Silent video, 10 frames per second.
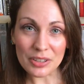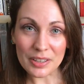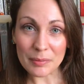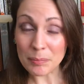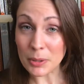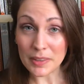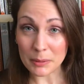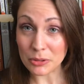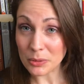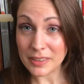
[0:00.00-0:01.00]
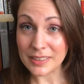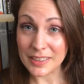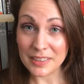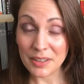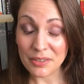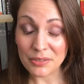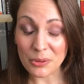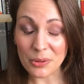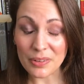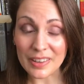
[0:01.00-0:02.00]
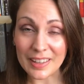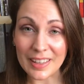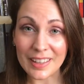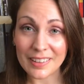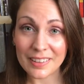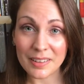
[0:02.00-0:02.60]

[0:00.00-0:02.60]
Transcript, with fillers: a book that was shortlisted for the